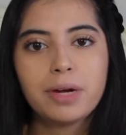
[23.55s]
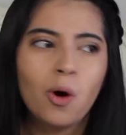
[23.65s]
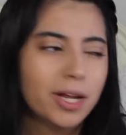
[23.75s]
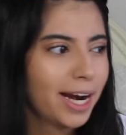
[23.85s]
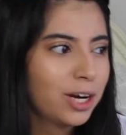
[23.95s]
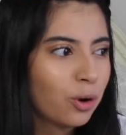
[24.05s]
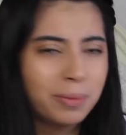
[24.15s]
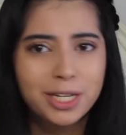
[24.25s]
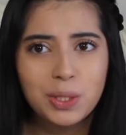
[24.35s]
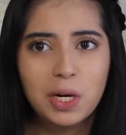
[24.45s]
more than I
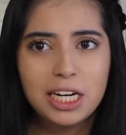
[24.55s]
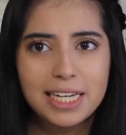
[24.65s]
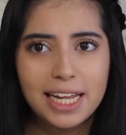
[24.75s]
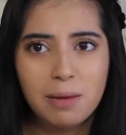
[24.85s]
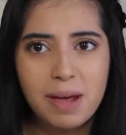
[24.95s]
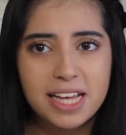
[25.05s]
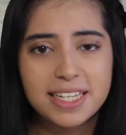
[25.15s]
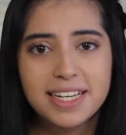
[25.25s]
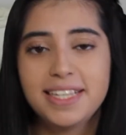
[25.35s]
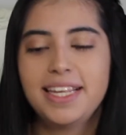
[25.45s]
normally do on a daily
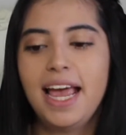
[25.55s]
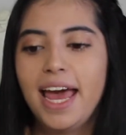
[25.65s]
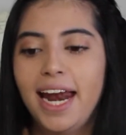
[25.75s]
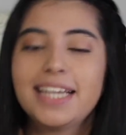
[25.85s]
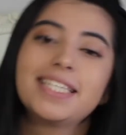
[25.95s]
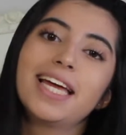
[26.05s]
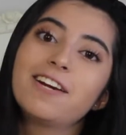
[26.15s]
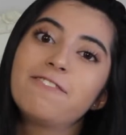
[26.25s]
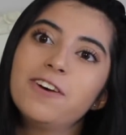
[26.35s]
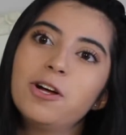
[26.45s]
basis, and I
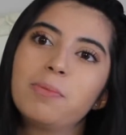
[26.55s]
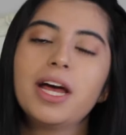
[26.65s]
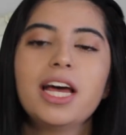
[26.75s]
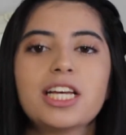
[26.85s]
decided to film.